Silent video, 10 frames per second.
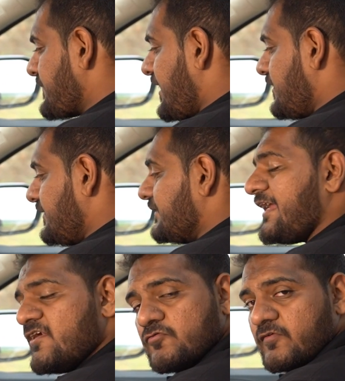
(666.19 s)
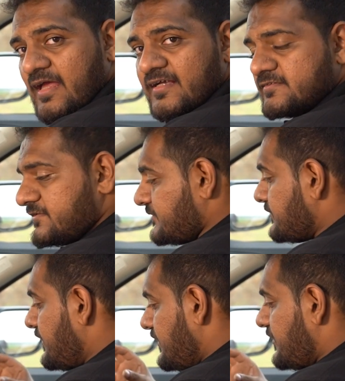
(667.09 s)
And in case of an accident,
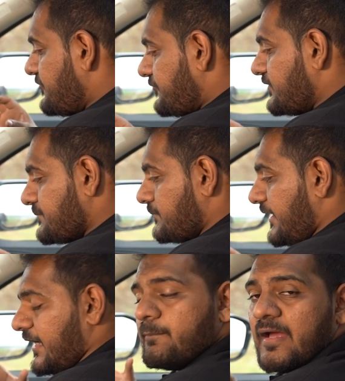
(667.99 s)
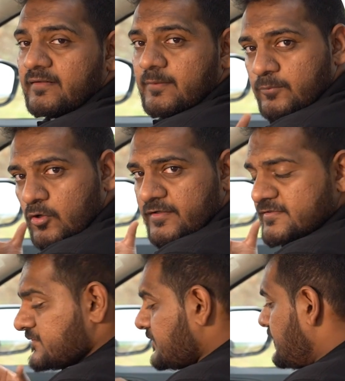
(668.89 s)
if the airbag
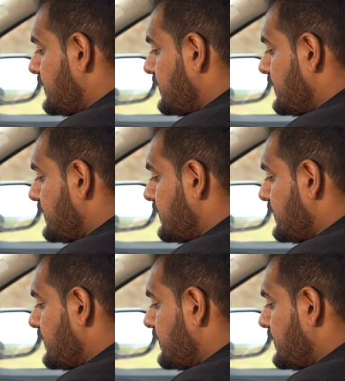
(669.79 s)
deploys,